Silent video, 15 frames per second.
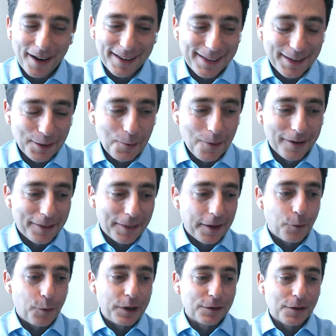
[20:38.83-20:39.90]
I think one
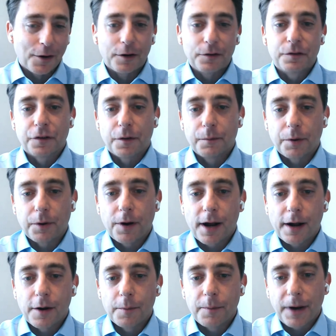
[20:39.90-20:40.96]
thing we learned from
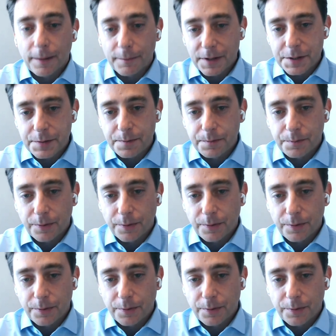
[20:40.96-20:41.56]
Barack Obama's